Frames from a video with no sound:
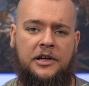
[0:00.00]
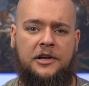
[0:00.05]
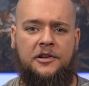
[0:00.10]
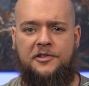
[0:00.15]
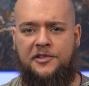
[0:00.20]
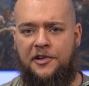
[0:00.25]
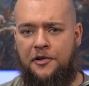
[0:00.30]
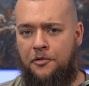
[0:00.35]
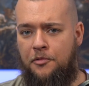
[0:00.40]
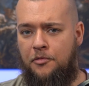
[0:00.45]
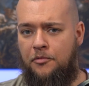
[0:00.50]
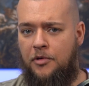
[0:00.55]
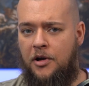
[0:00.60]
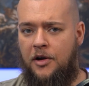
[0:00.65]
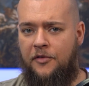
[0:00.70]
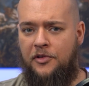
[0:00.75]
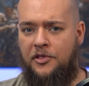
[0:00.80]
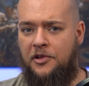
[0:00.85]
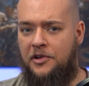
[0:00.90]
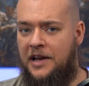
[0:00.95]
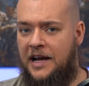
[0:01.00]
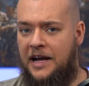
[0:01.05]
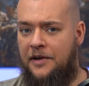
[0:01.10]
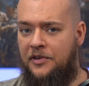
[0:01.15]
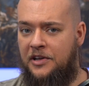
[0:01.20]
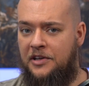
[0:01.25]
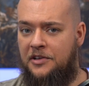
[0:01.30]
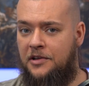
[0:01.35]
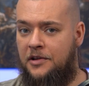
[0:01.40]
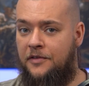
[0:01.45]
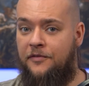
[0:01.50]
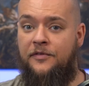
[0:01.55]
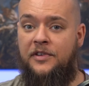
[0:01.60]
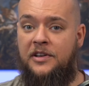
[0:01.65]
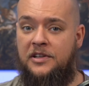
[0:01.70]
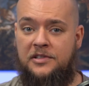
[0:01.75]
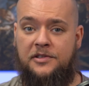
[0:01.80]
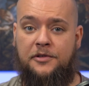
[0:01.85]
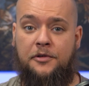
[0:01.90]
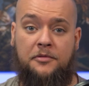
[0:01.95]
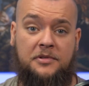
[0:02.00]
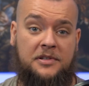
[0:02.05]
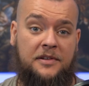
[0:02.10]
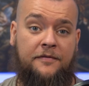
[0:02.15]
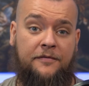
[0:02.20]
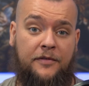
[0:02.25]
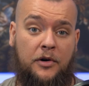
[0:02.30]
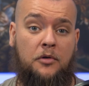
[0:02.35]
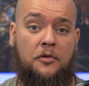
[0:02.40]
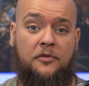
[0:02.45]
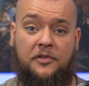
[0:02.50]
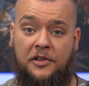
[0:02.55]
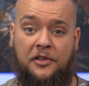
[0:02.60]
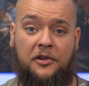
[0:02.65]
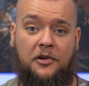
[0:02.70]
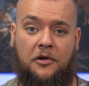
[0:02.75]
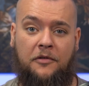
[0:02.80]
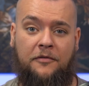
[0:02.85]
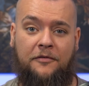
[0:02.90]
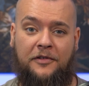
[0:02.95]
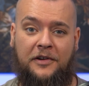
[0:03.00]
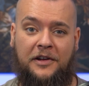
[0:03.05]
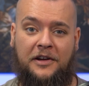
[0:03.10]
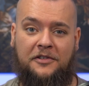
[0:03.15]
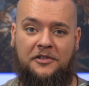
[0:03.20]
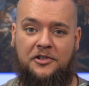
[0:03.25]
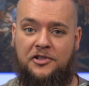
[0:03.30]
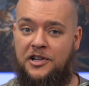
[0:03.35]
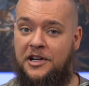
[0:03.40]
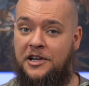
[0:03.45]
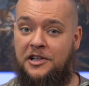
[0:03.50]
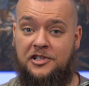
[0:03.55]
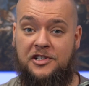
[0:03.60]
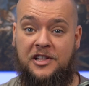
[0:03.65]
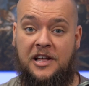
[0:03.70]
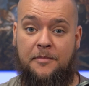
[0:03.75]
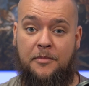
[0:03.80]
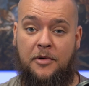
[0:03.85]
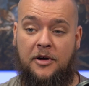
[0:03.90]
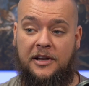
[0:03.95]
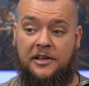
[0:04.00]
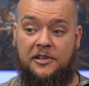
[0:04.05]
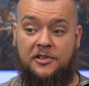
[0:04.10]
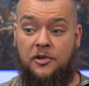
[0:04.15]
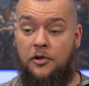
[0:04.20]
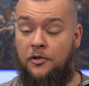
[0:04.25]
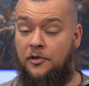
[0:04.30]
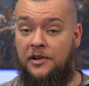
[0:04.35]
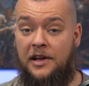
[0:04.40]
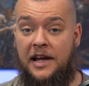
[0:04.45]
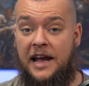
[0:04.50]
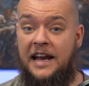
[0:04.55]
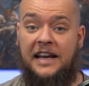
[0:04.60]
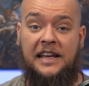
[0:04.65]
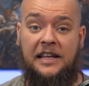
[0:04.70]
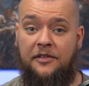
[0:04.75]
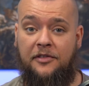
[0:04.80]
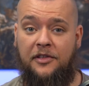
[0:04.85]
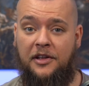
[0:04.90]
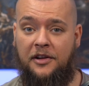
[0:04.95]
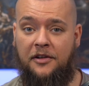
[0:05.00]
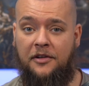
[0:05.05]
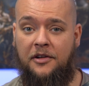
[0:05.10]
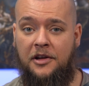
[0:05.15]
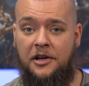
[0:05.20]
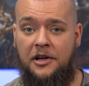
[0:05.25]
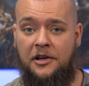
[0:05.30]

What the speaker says: So, rather than having to convince those involved in the conflict to change their minds on anything,